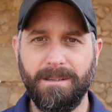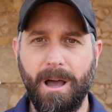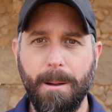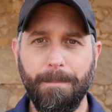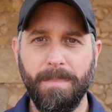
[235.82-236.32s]

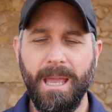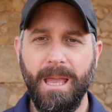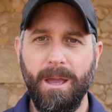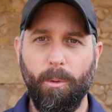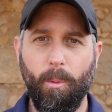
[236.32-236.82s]
top,
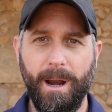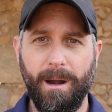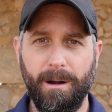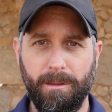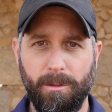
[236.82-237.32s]

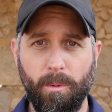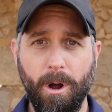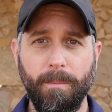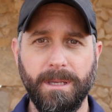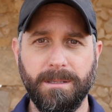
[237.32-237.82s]
where the
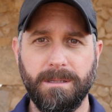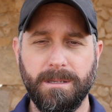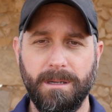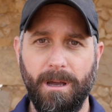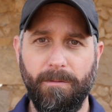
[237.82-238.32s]
Romans
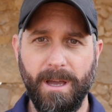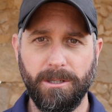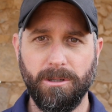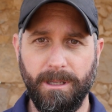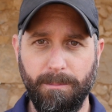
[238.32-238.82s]

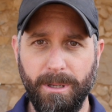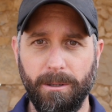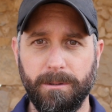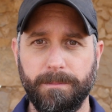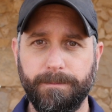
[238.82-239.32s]
eventually
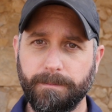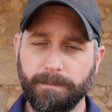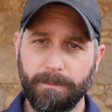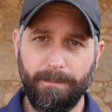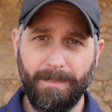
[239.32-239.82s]
built
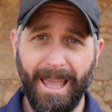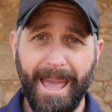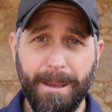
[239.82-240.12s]
a